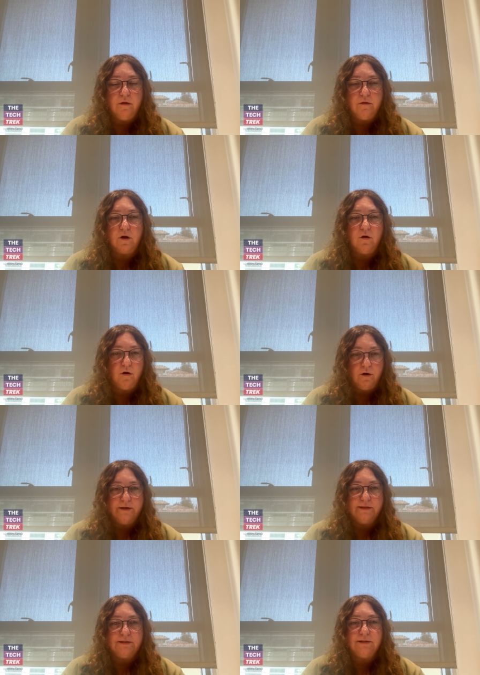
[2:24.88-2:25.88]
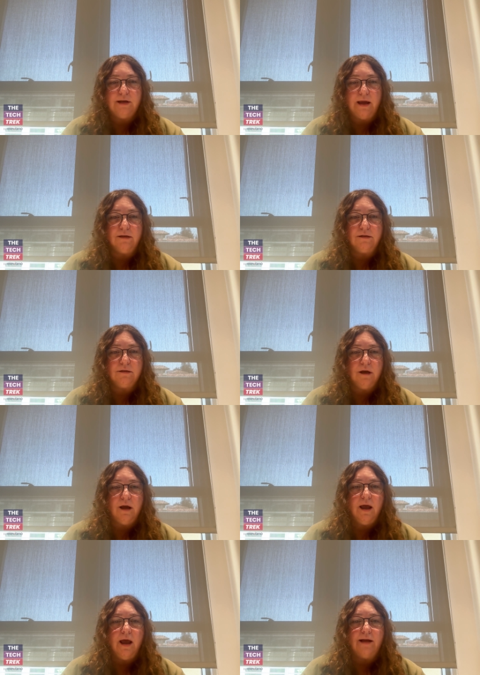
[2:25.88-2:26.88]
the current state.
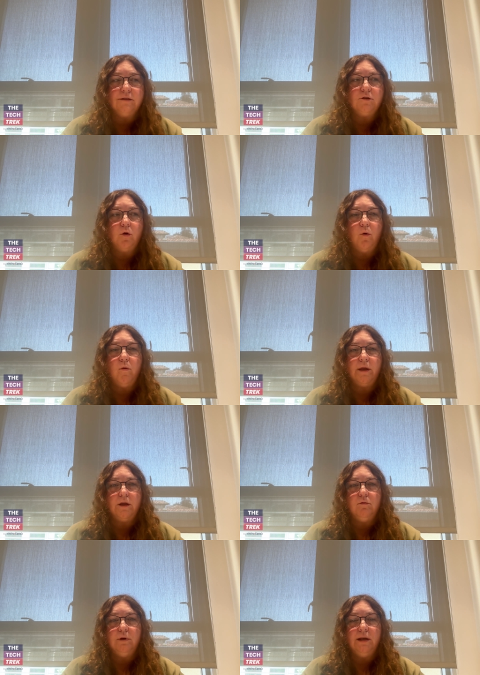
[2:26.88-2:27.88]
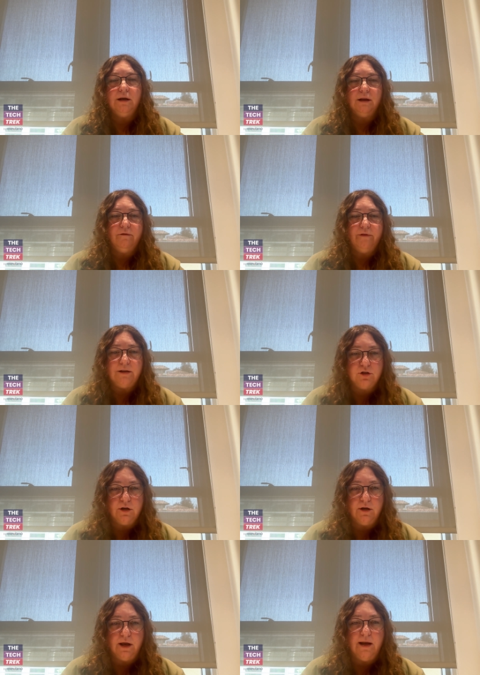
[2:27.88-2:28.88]
And so you need an
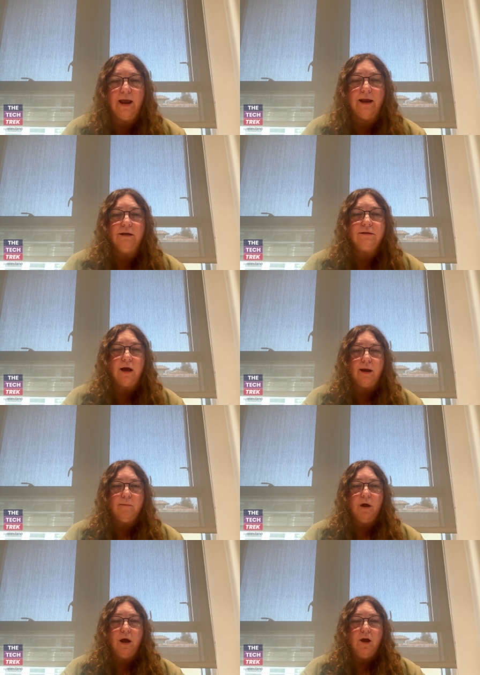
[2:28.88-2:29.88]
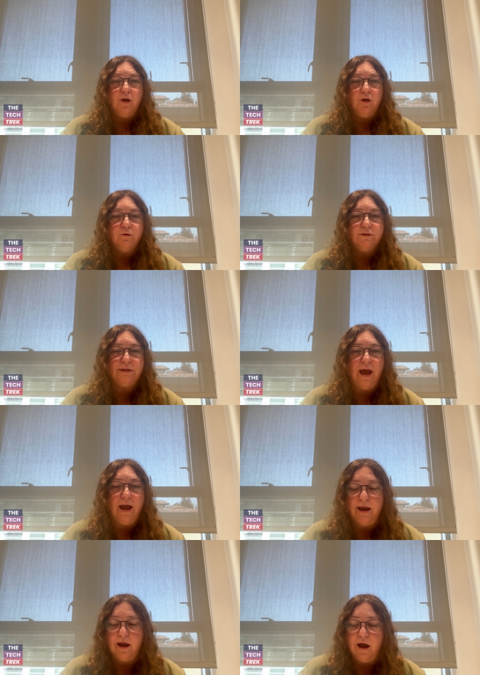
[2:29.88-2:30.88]
invention. And anytime you
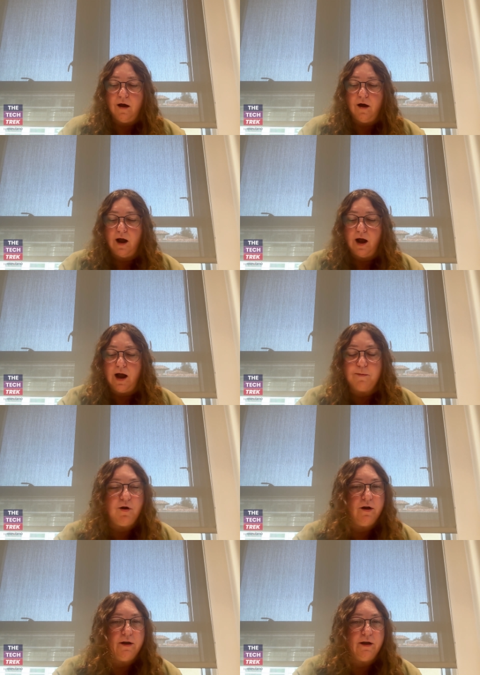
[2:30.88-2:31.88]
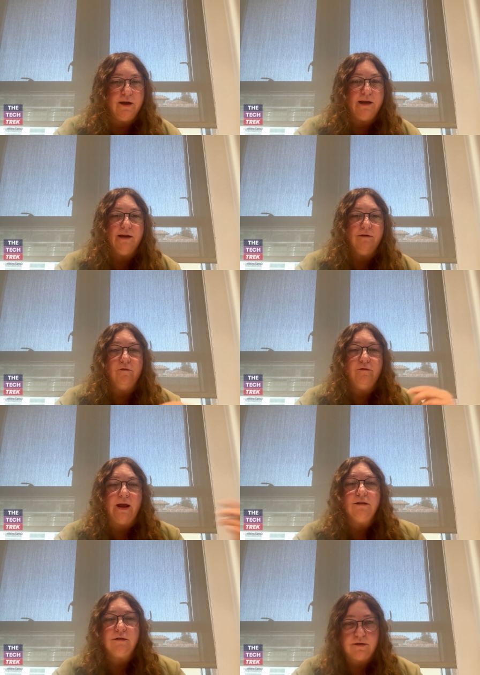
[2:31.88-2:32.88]
say, I'm going to
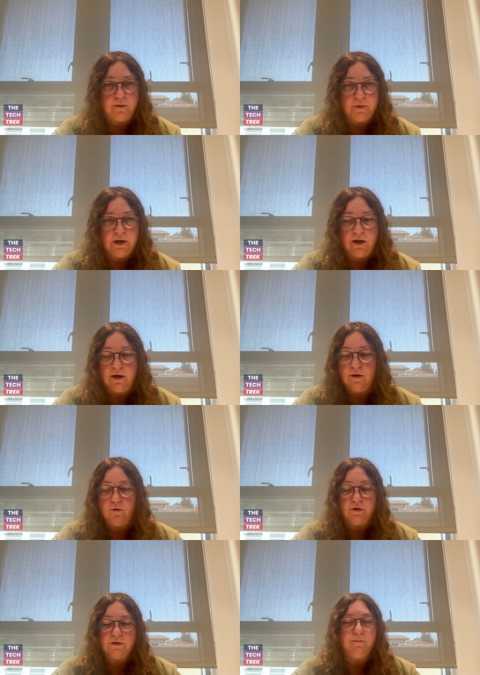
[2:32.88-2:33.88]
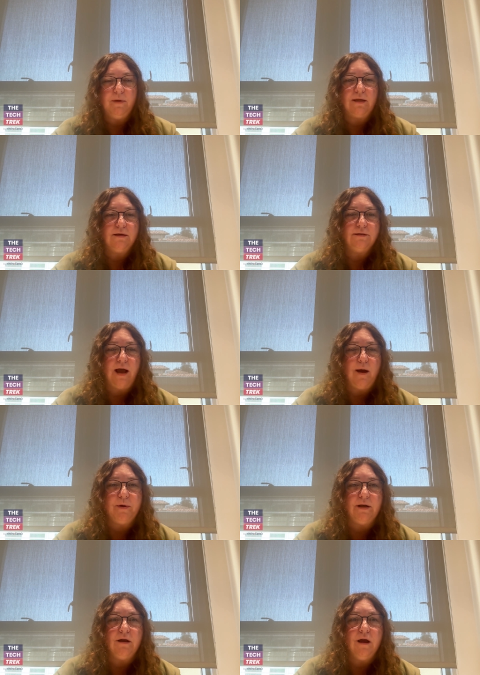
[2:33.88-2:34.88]
invent something in order to make this
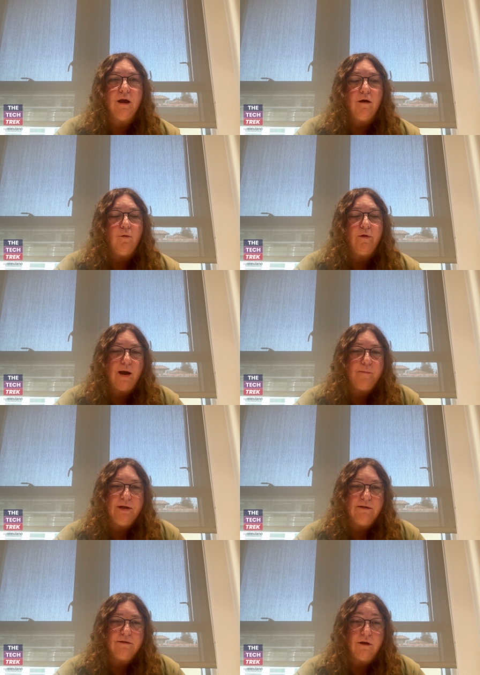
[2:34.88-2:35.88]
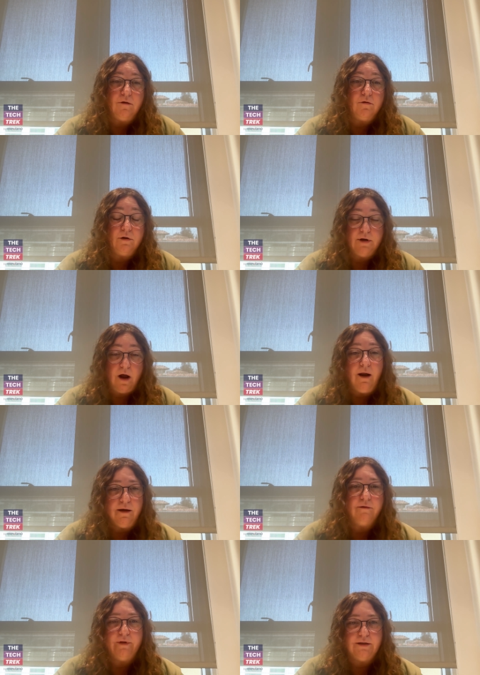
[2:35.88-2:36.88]
happen, well, that means that you could not
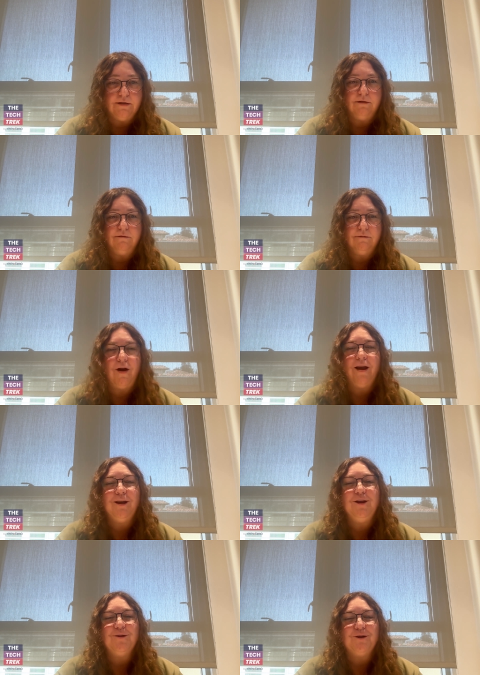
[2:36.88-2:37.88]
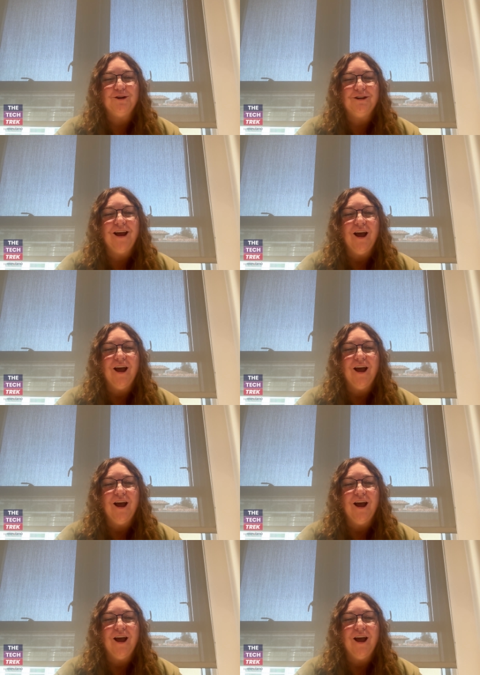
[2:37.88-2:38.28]
invent it, right?